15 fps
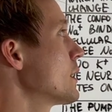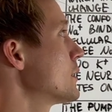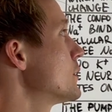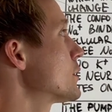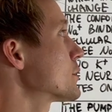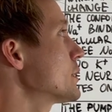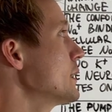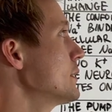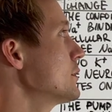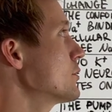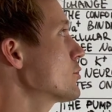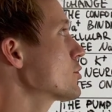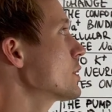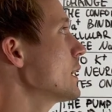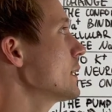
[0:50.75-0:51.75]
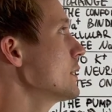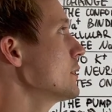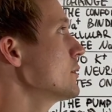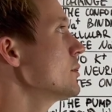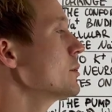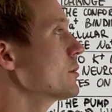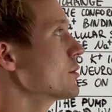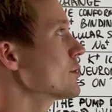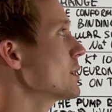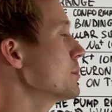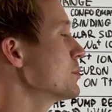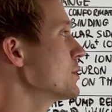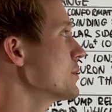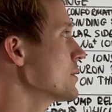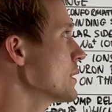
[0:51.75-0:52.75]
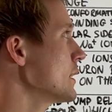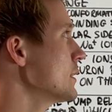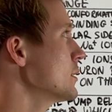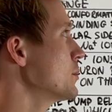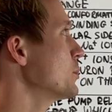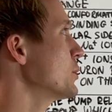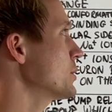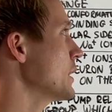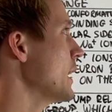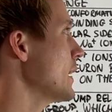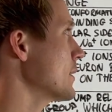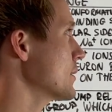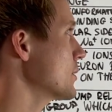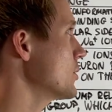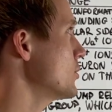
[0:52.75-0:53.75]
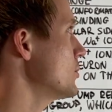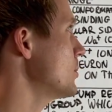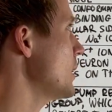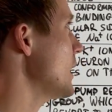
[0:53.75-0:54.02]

The red triangles represent potassium